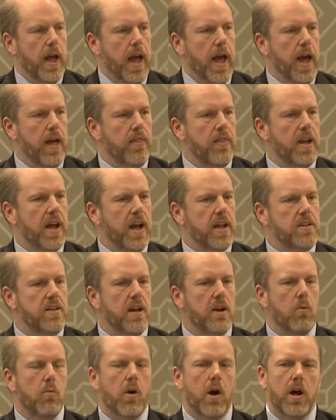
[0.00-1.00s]
And the
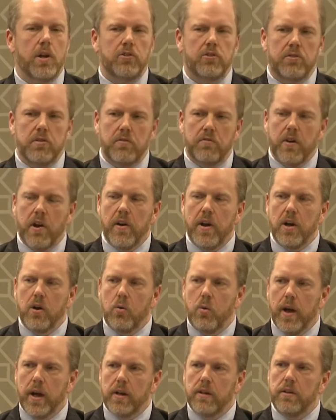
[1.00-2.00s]
idea was to very
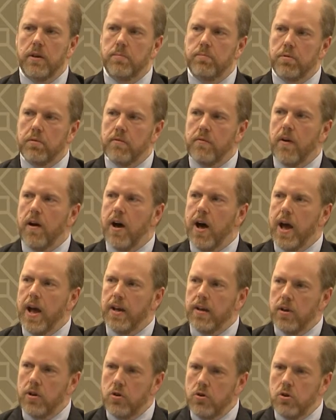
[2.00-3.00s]
quickly
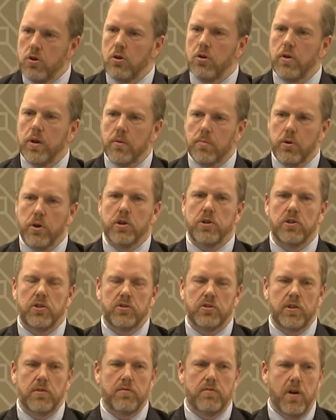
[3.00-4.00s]
provide new and
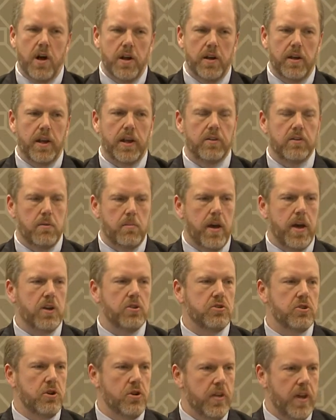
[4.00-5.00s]
emergency funding to make
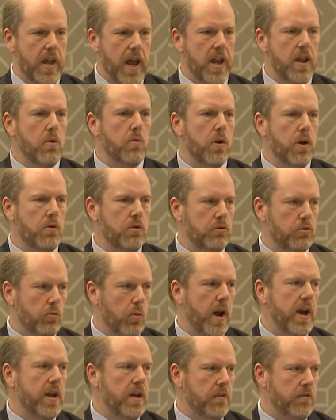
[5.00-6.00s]
sure that anyone who's
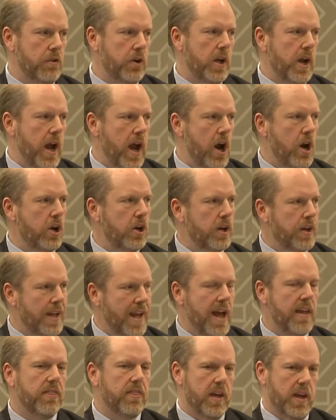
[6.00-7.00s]
waiting for care could
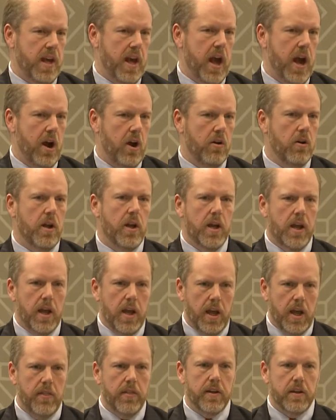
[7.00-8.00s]
get the care
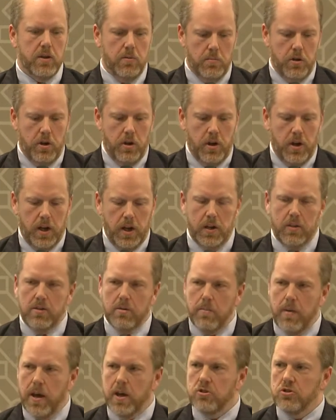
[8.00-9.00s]
in the community to
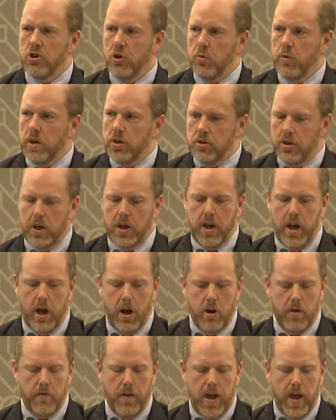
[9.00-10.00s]
make sure we took
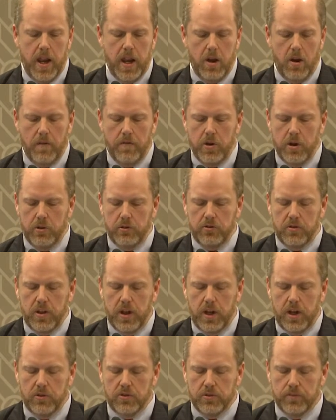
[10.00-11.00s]
care of any of those
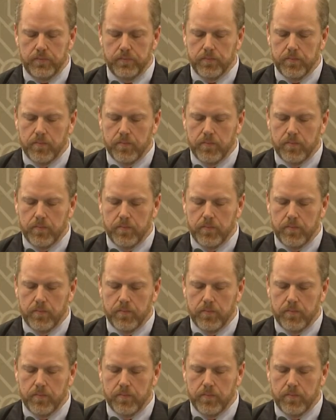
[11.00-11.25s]
needs.